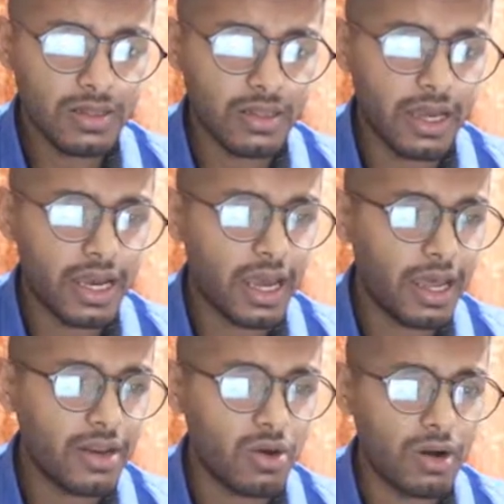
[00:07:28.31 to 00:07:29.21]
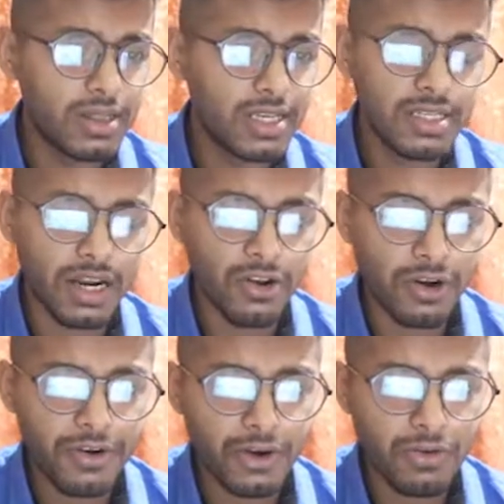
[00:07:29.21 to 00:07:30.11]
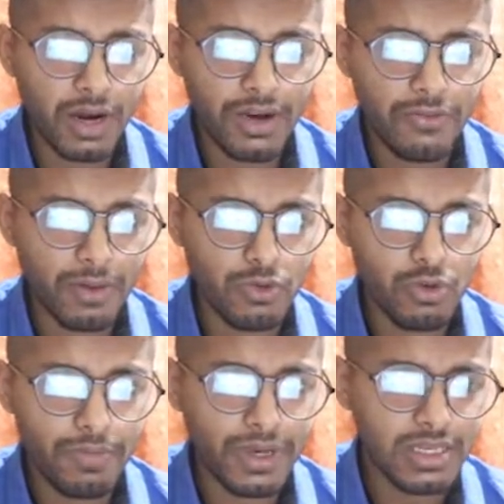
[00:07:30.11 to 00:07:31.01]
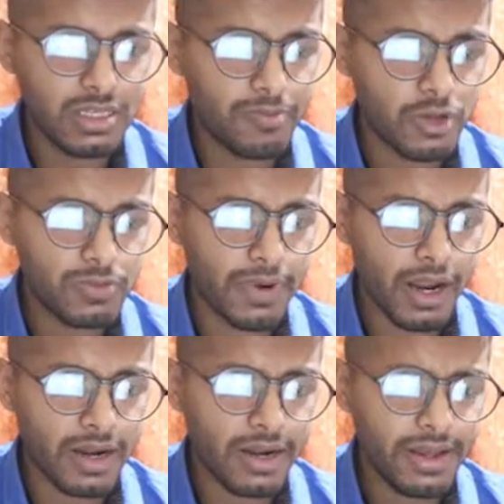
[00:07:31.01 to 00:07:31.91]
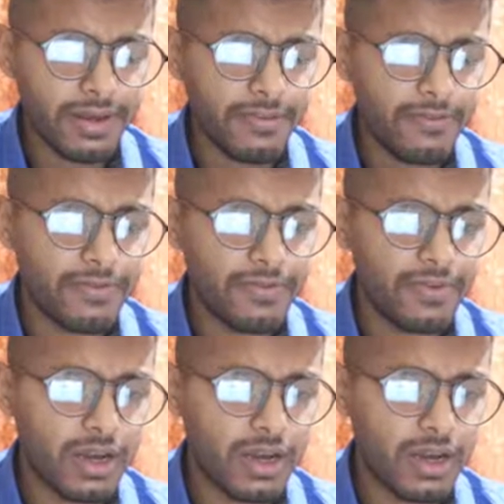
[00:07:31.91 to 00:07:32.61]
Then all these are not required from UPSC perspective.